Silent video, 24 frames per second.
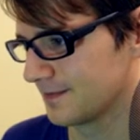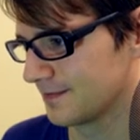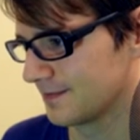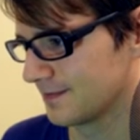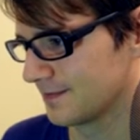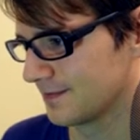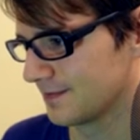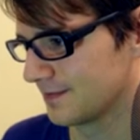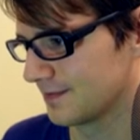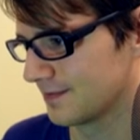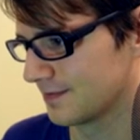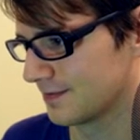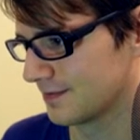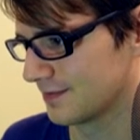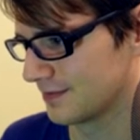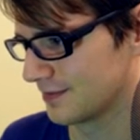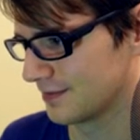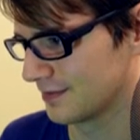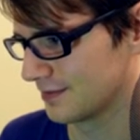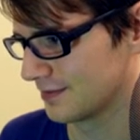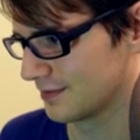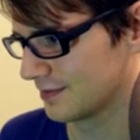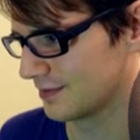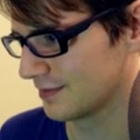
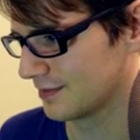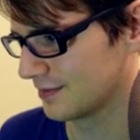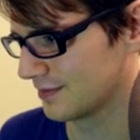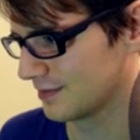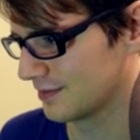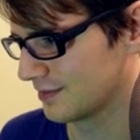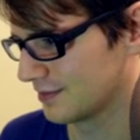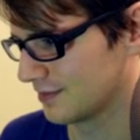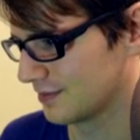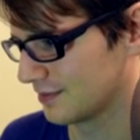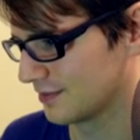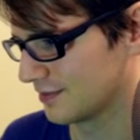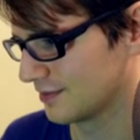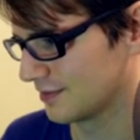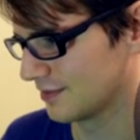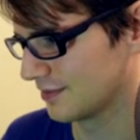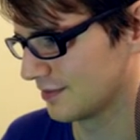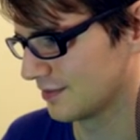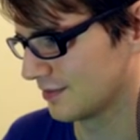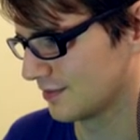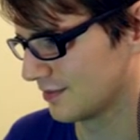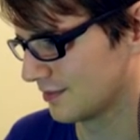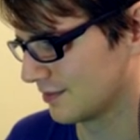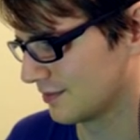
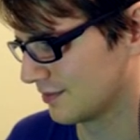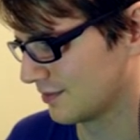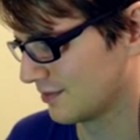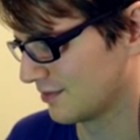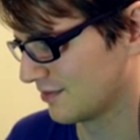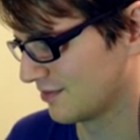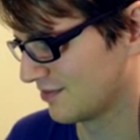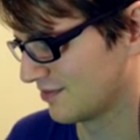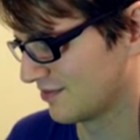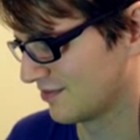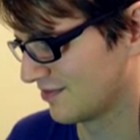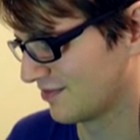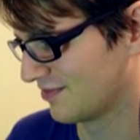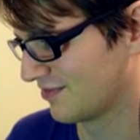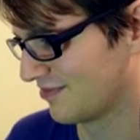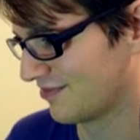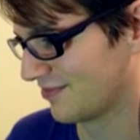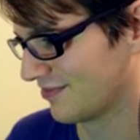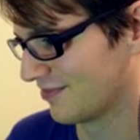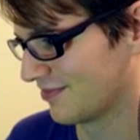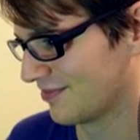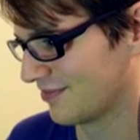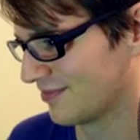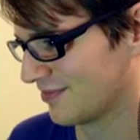
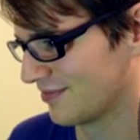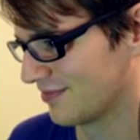No one is speaking in this clip.